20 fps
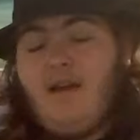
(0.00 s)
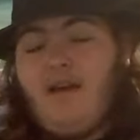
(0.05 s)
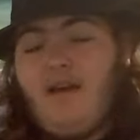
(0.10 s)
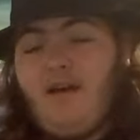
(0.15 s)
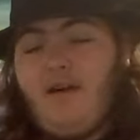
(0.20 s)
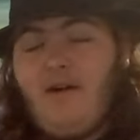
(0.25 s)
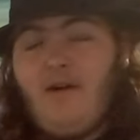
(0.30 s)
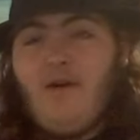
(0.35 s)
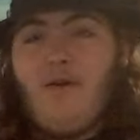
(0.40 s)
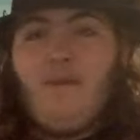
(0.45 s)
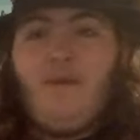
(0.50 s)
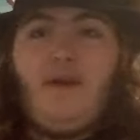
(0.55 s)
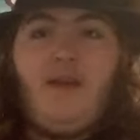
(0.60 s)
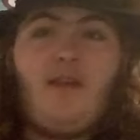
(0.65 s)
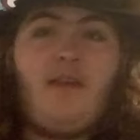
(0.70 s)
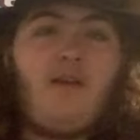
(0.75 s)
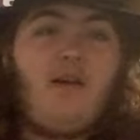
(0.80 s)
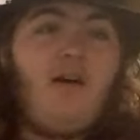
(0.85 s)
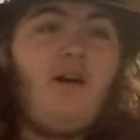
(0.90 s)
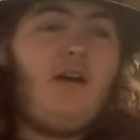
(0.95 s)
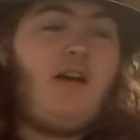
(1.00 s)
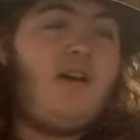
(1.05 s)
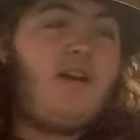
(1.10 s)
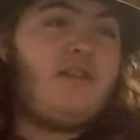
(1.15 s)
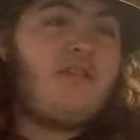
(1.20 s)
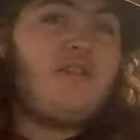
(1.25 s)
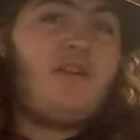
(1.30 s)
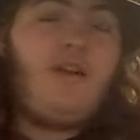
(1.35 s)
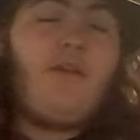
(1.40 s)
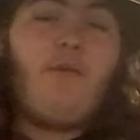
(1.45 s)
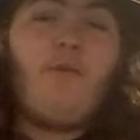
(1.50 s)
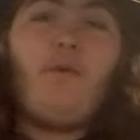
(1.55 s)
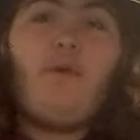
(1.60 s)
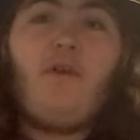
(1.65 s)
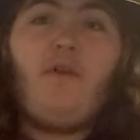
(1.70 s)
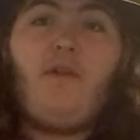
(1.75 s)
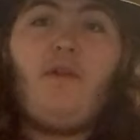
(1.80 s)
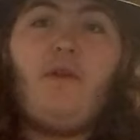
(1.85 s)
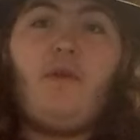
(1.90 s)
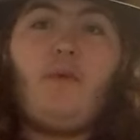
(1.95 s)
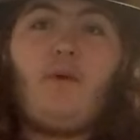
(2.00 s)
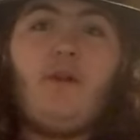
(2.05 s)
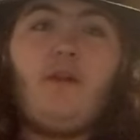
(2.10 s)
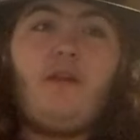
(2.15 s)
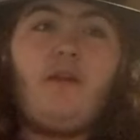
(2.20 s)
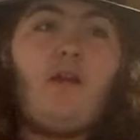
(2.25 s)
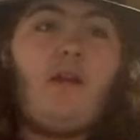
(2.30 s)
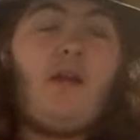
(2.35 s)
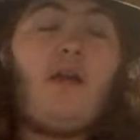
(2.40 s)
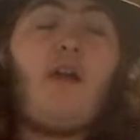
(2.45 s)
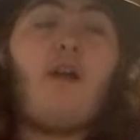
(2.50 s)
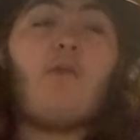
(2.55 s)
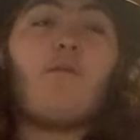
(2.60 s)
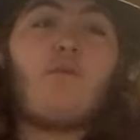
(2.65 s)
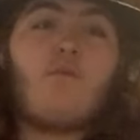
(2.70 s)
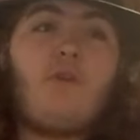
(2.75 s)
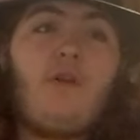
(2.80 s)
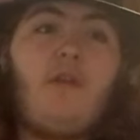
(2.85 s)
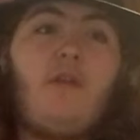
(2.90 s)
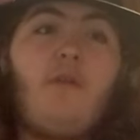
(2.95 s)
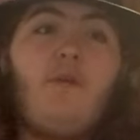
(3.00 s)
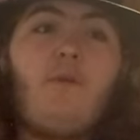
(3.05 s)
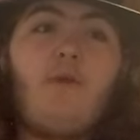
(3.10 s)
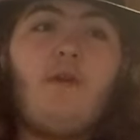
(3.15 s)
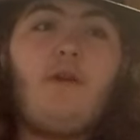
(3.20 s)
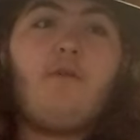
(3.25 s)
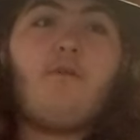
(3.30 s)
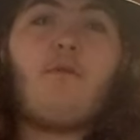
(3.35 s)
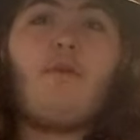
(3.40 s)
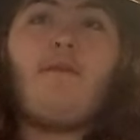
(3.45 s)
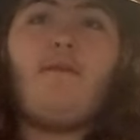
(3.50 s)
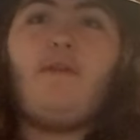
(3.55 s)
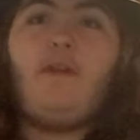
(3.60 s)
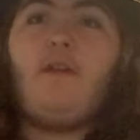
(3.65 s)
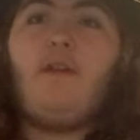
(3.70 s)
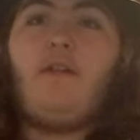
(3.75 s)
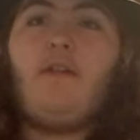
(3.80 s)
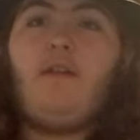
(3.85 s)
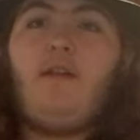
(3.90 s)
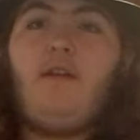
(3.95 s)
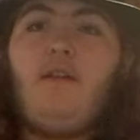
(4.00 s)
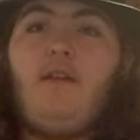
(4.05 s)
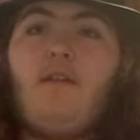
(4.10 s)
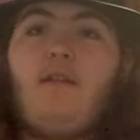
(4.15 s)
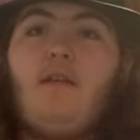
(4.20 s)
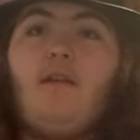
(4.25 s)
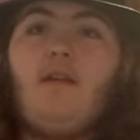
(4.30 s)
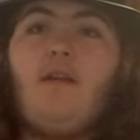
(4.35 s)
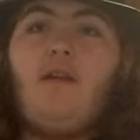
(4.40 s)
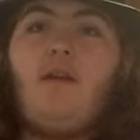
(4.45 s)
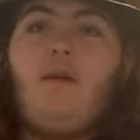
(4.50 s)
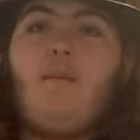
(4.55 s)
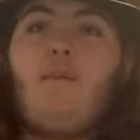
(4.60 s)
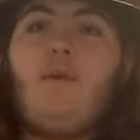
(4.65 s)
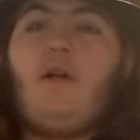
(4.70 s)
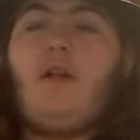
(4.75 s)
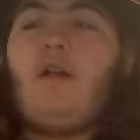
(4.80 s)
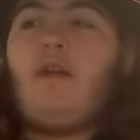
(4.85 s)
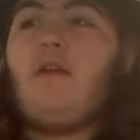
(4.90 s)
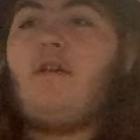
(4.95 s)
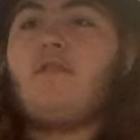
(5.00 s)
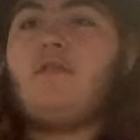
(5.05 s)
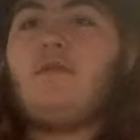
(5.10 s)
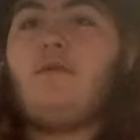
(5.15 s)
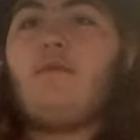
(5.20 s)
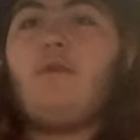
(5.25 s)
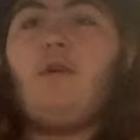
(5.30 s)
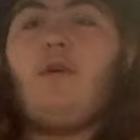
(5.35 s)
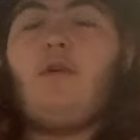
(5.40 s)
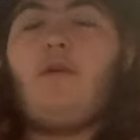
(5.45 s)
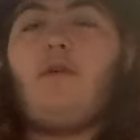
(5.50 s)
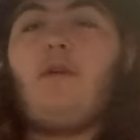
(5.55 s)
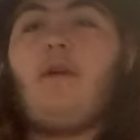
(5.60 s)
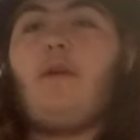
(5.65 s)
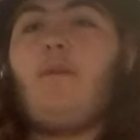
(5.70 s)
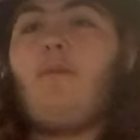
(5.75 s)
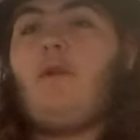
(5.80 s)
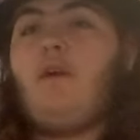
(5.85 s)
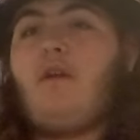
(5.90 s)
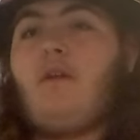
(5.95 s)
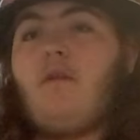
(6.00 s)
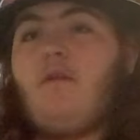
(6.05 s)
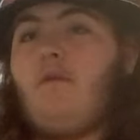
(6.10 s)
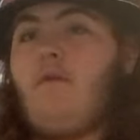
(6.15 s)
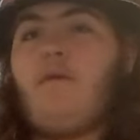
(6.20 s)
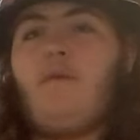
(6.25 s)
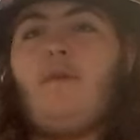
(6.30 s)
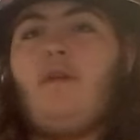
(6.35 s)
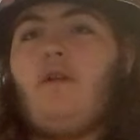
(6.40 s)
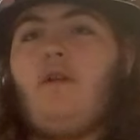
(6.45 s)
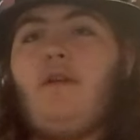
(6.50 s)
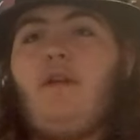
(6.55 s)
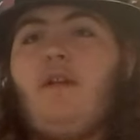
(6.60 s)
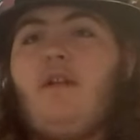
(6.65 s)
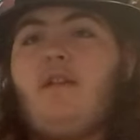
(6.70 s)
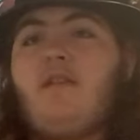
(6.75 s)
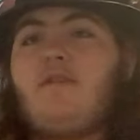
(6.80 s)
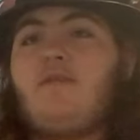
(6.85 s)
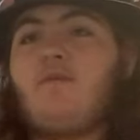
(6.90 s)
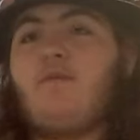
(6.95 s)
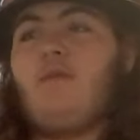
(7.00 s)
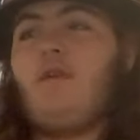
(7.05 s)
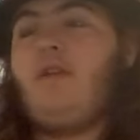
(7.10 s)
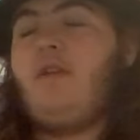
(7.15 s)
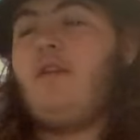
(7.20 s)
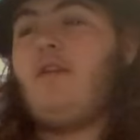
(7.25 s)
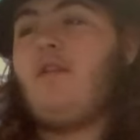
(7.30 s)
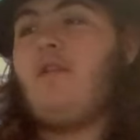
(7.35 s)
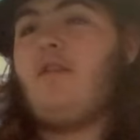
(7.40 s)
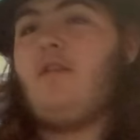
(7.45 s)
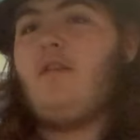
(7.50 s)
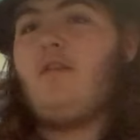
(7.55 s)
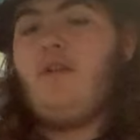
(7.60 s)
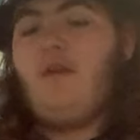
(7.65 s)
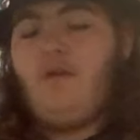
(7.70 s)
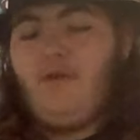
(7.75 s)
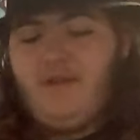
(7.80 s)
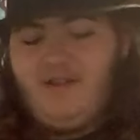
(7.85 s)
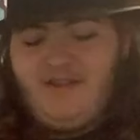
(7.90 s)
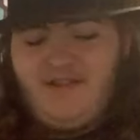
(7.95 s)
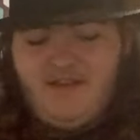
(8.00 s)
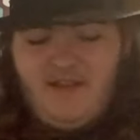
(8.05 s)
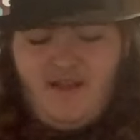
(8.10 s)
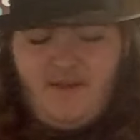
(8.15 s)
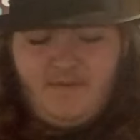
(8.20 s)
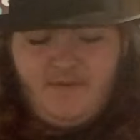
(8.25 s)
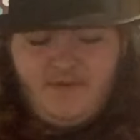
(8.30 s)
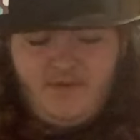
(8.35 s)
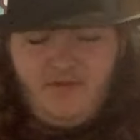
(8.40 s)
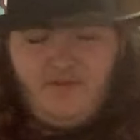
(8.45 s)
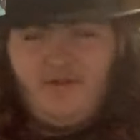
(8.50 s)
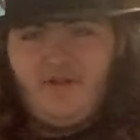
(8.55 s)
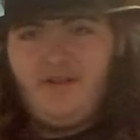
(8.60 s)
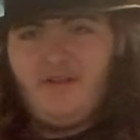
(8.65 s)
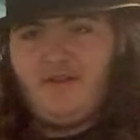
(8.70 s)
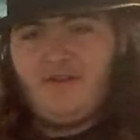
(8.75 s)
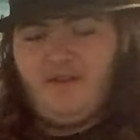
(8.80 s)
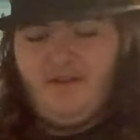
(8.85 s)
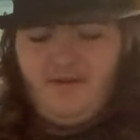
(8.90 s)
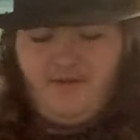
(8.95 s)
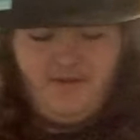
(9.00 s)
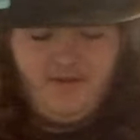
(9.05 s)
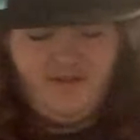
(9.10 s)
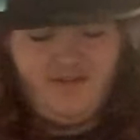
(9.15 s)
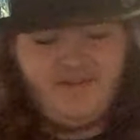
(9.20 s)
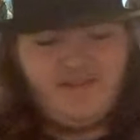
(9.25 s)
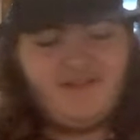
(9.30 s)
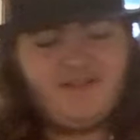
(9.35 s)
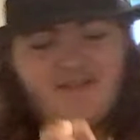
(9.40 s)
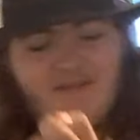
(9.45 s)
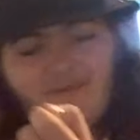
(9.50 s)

Oh my gosh, I really want to, I really want to reveal it but I also don't. I'm not going to reveal it. It's really good though, and it's absolutely hilarious.